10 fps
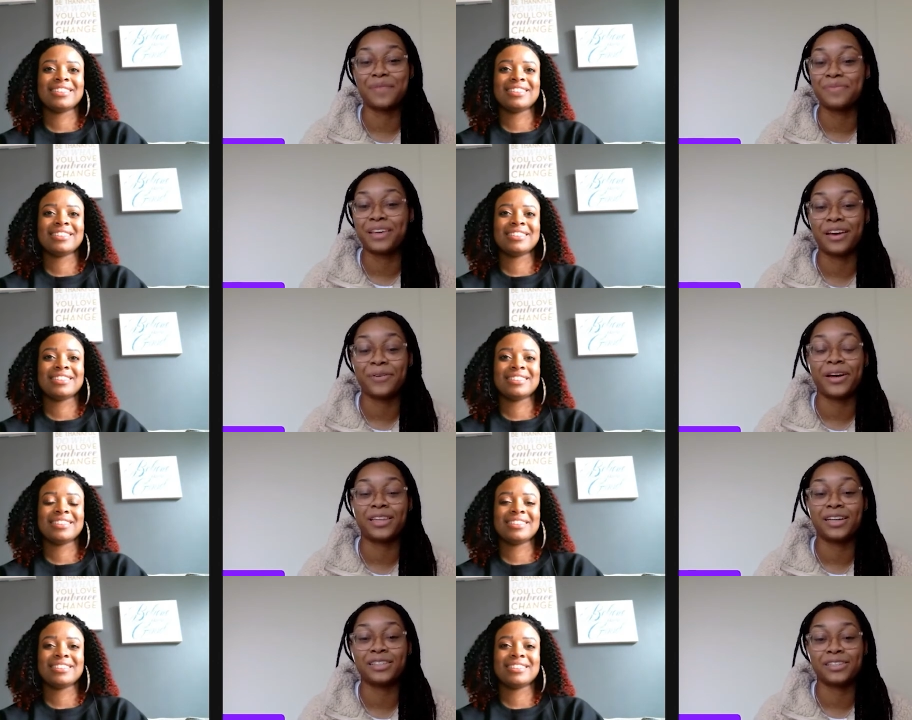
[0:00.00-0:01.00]
Speaker 1: something
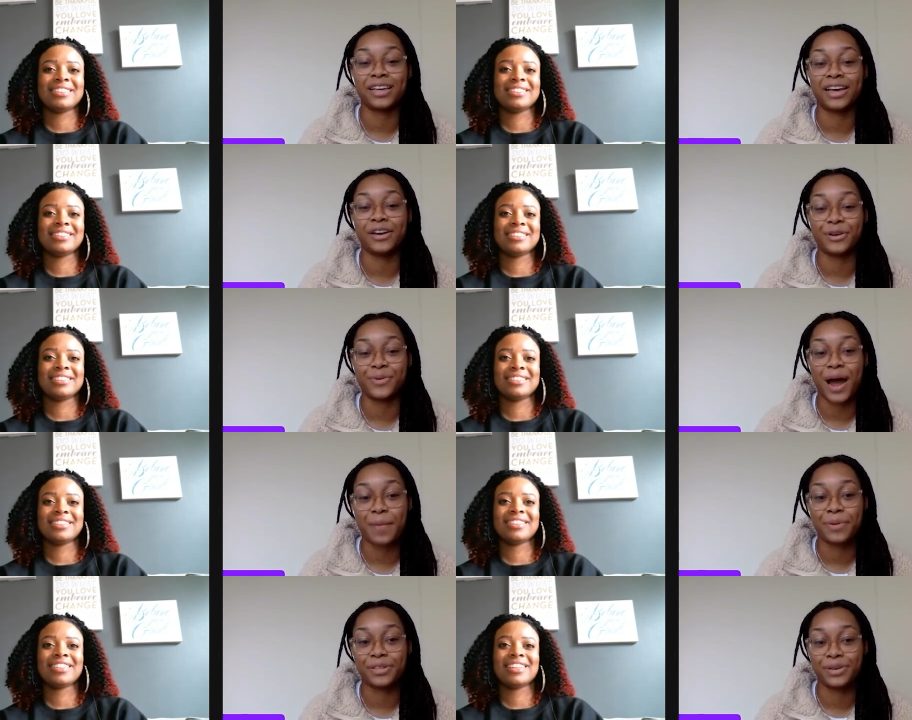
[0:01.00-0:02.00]
or at least get
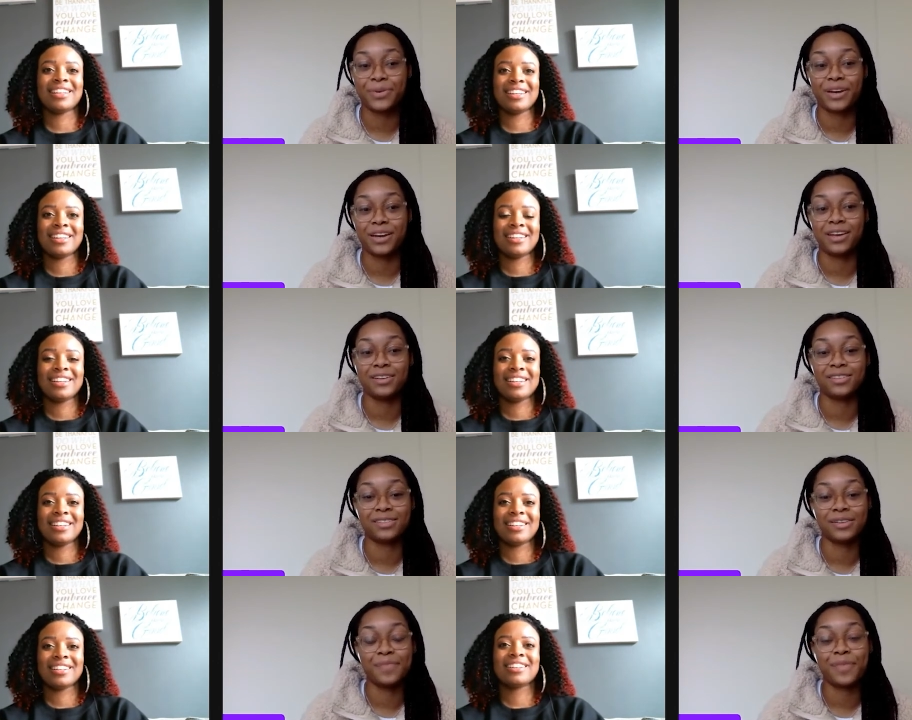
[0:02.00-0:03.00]
new
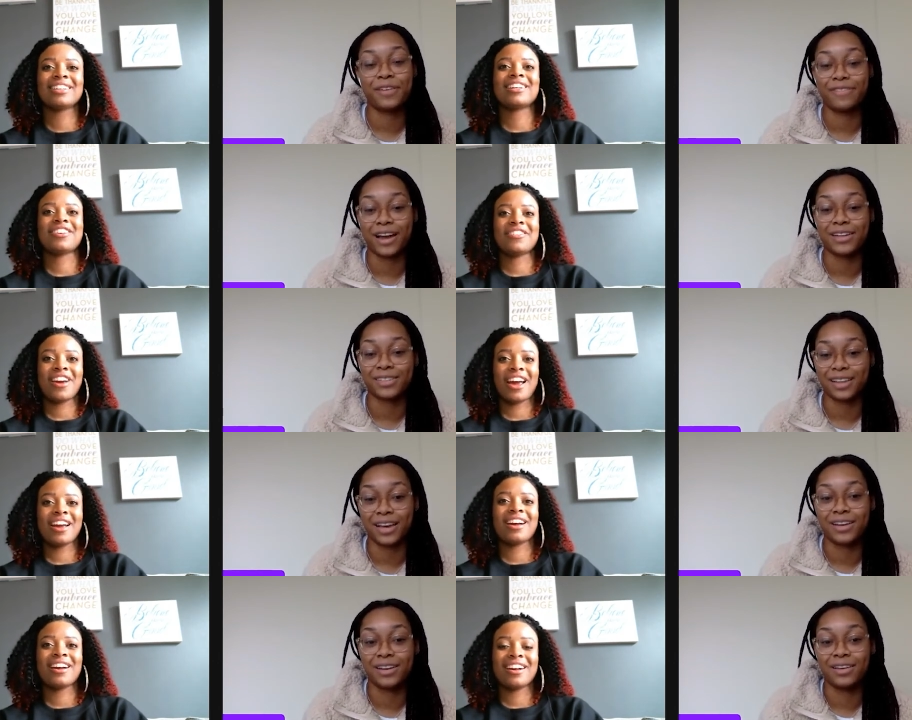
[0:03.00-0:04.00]
opportunities if not
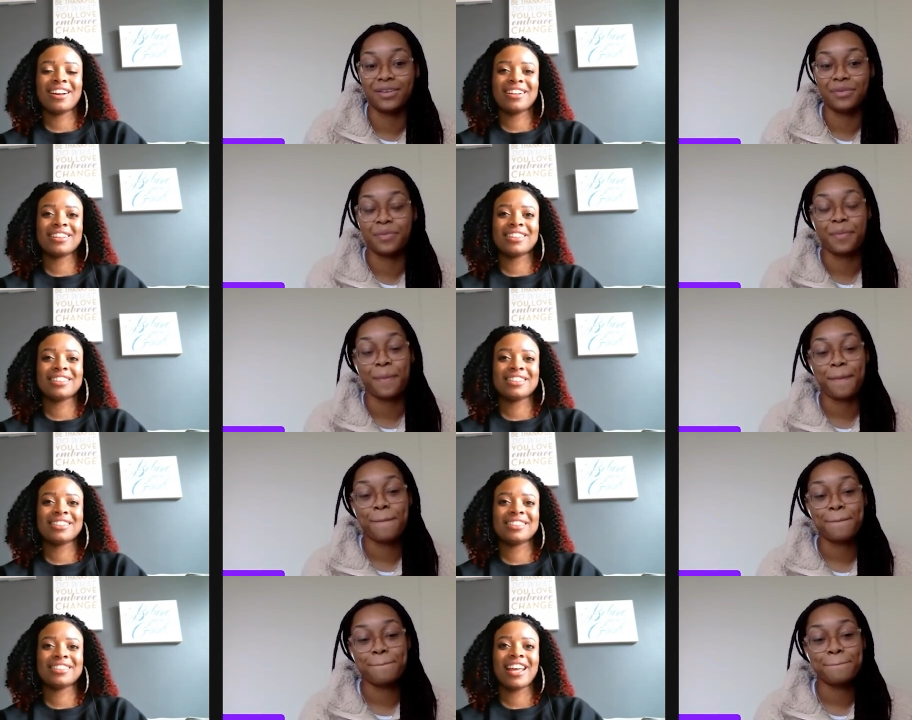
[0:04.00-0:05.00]
selected
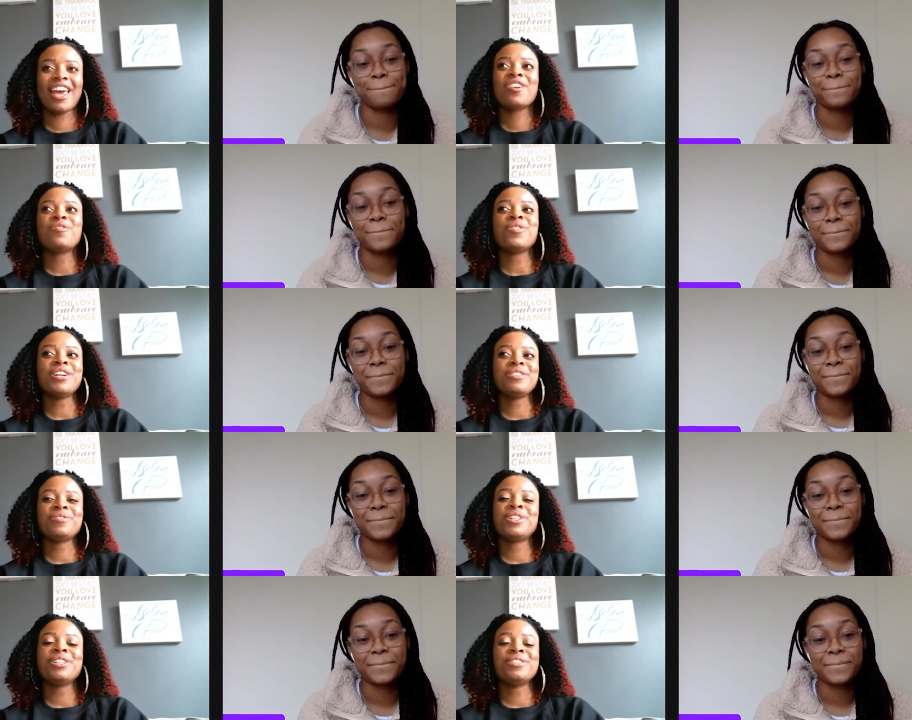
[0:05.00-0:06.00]
Speaker 2: what do you,
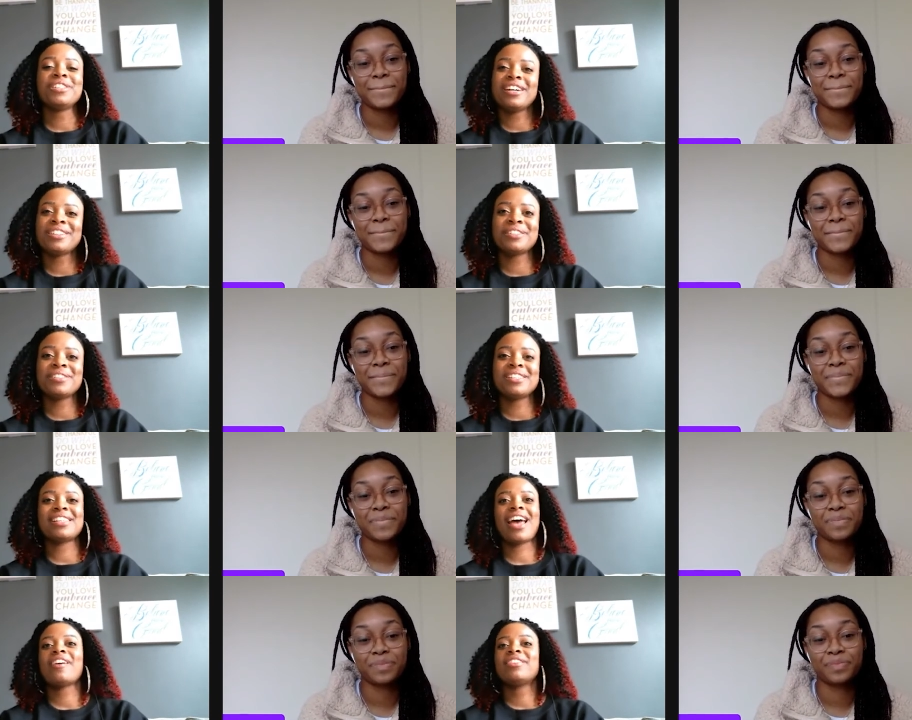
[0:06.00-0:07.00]
what do you tell students
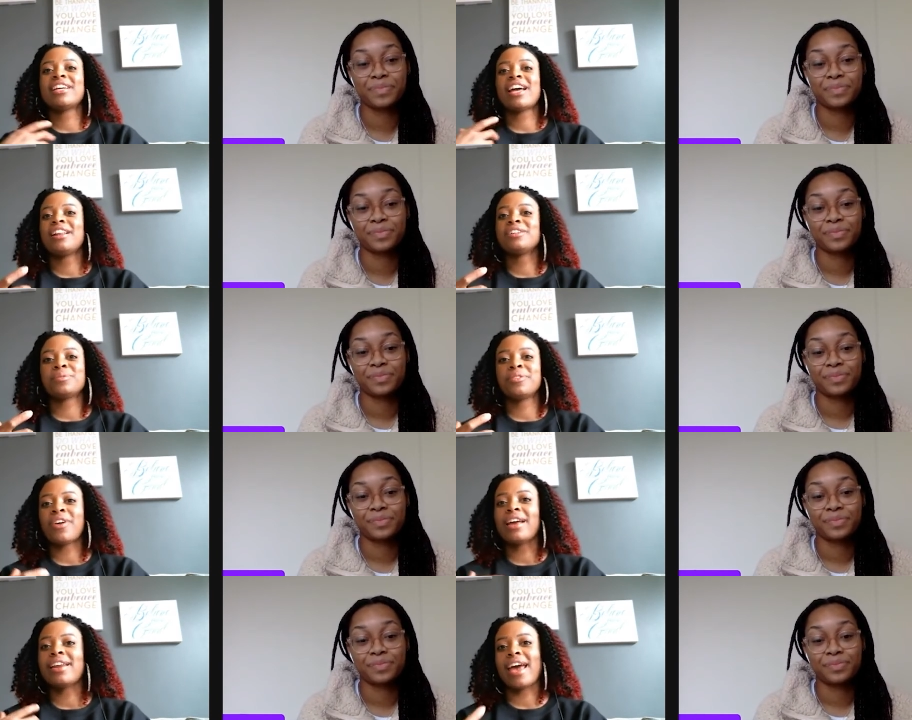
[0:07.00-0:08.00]
that have a challenge with
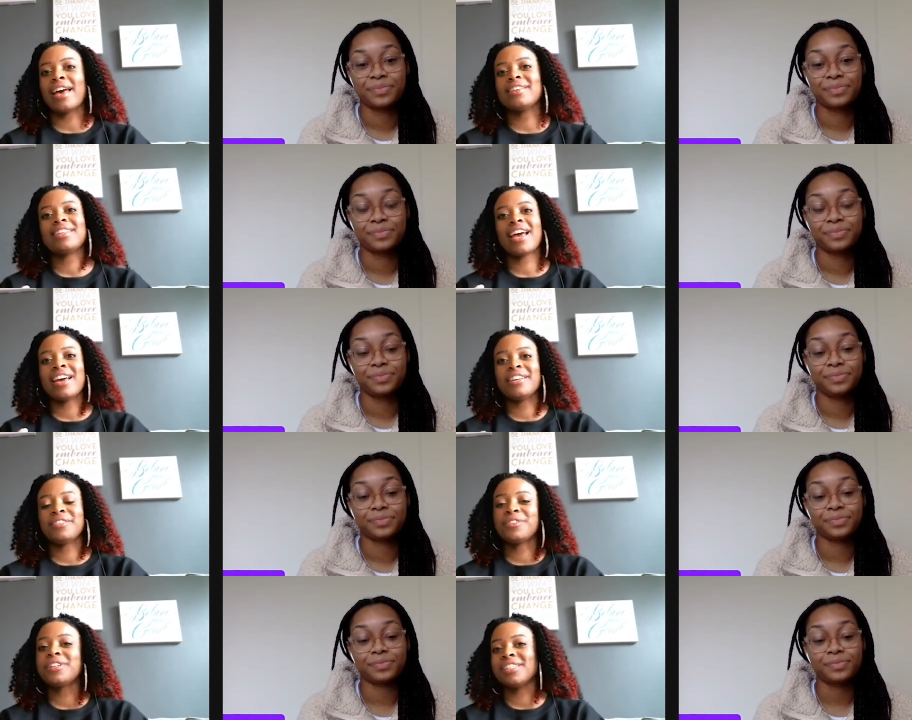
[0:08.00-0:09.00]
writing the essays
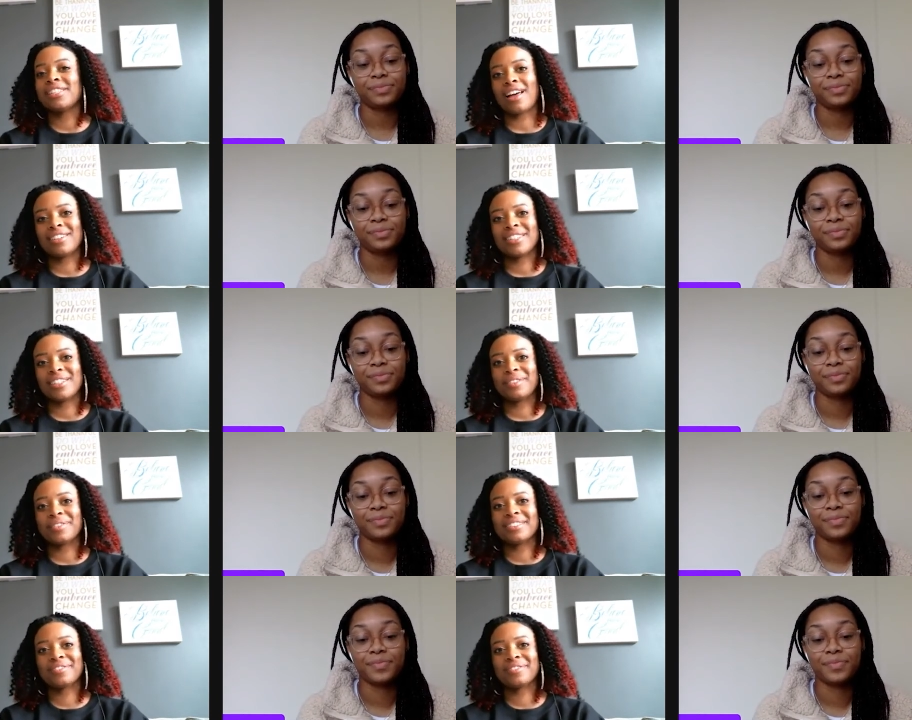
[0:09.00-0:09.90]
for the scholarships?